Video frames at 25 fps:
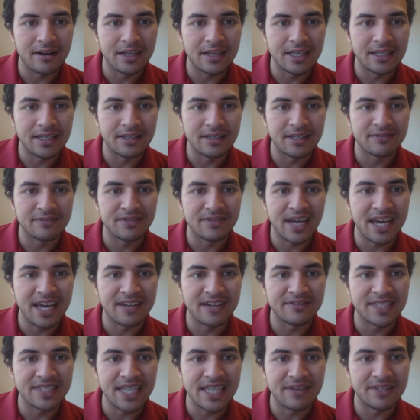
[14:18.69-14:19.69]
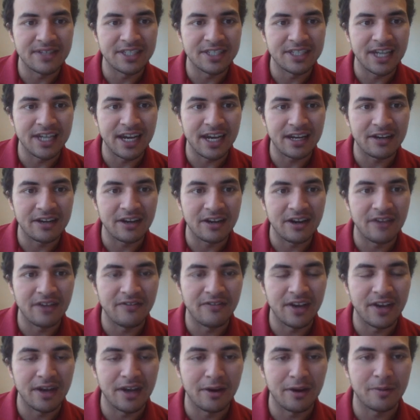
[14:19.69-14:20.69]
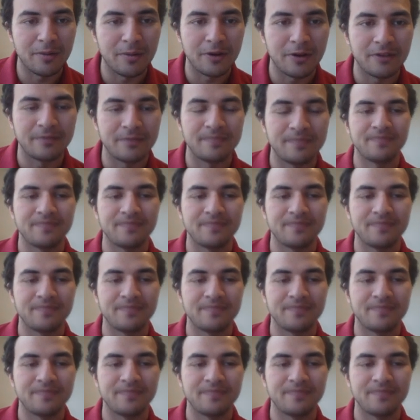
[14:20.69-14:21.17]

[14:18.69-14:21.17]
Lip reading: he leaves knight f7 check available.